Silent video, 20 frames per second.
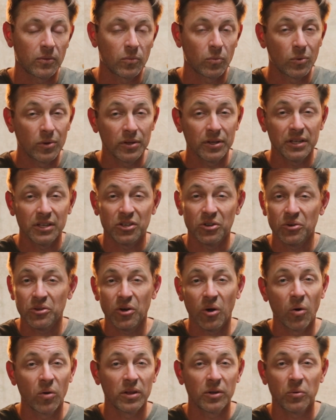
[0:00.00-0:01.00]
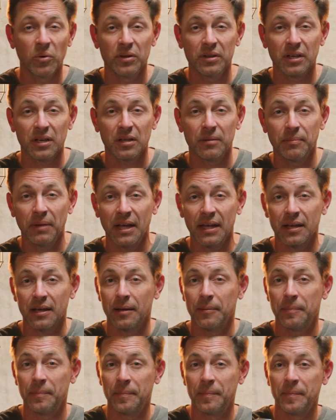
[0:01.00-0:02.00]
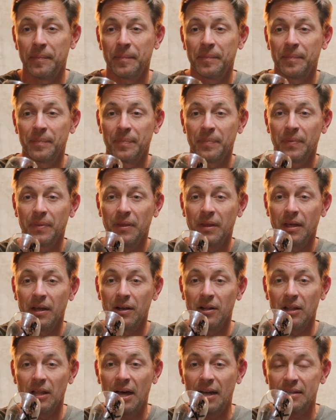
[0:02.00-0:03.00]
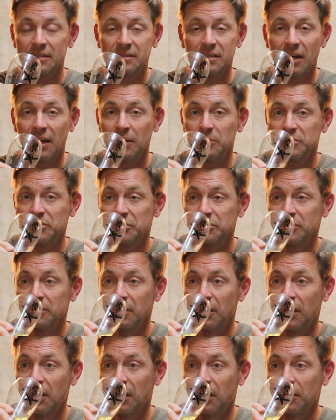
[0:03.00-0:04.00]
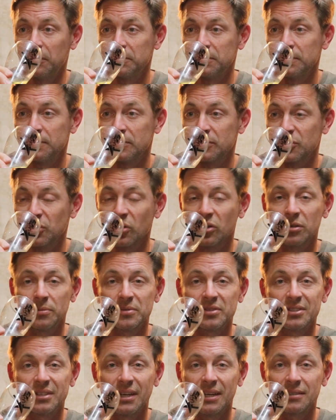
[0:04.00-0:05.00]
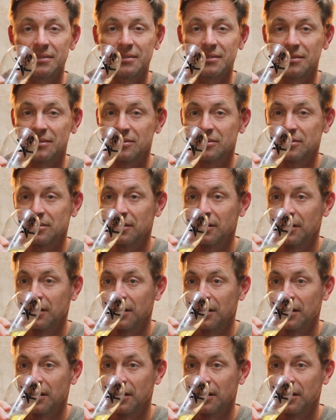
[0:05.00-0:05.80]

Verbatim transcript: really, you're the only one that can make it. And a lot of times, um, circumstances